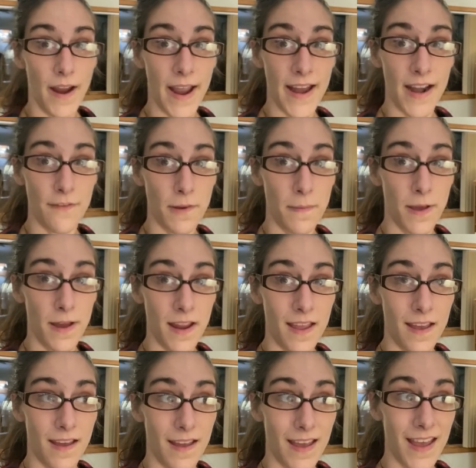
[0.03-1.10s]
right, everybody,
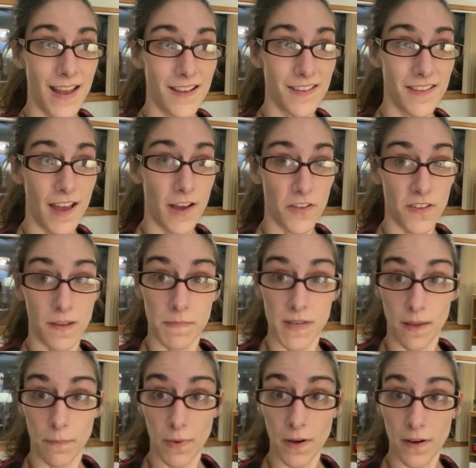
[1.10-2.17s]
it is now
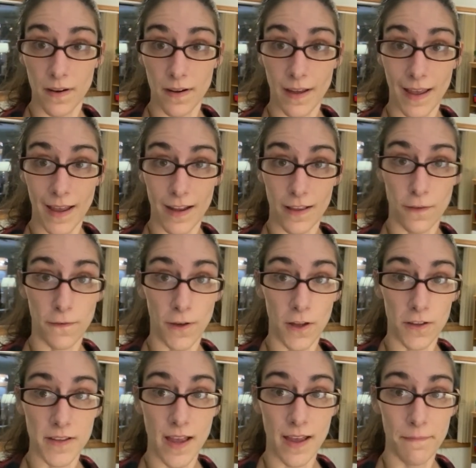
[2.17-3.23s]
September and it's
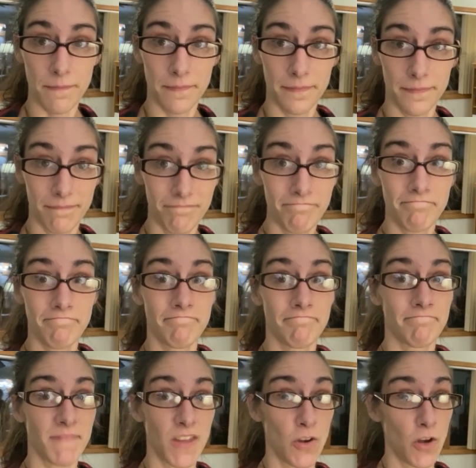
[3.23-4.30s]
fall time.
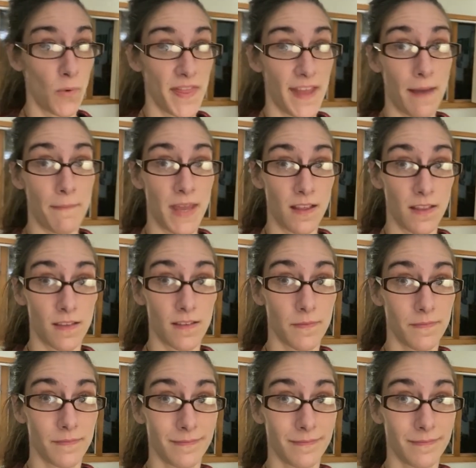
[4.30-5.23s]
You know what that means.